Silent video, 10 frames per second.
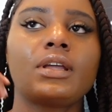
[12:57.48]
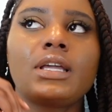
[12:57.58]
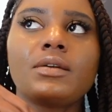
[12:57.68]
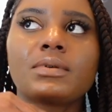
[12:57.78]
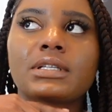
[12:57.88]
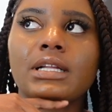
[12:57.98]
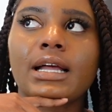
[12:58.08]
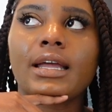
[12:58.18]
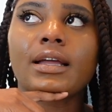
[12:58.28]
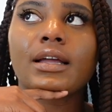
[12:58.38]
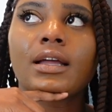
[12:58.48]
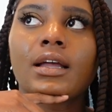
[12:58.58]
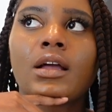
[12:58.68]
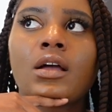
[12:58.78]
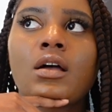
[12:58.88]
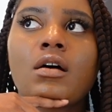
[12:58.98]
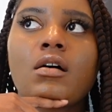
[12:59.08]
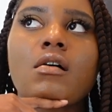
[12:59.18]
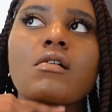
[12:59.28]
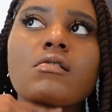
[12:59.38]
He was like,
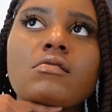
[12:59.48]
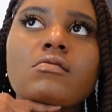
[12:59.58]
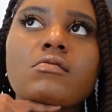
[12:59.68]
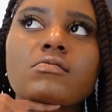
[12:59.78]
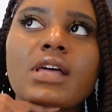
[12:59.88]
oh,